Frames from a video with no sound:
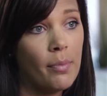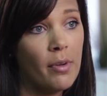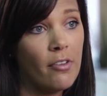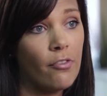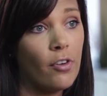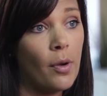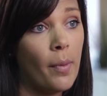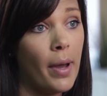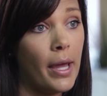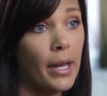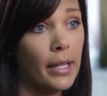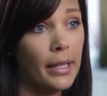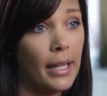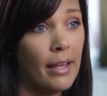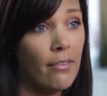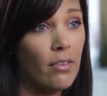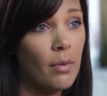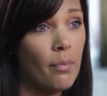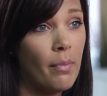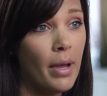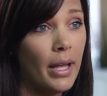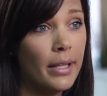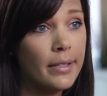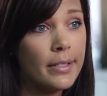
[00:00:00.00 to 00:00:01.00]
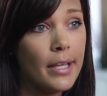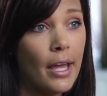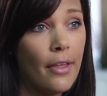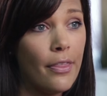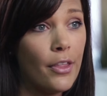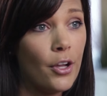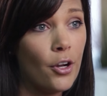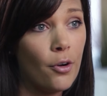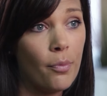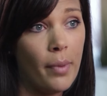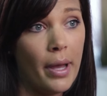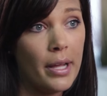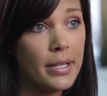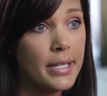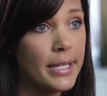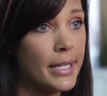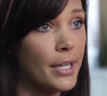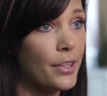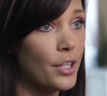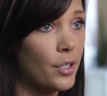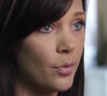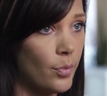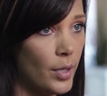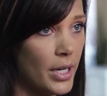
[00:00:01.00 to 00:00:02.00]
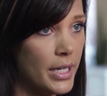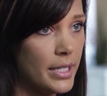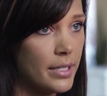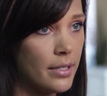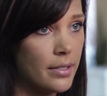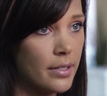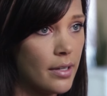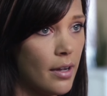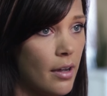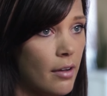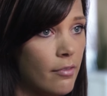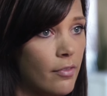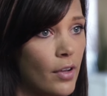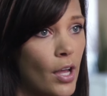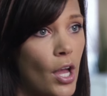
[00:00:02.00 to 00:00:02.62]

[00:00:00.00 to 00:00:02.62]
for about 11 months and they're about to get their braces off.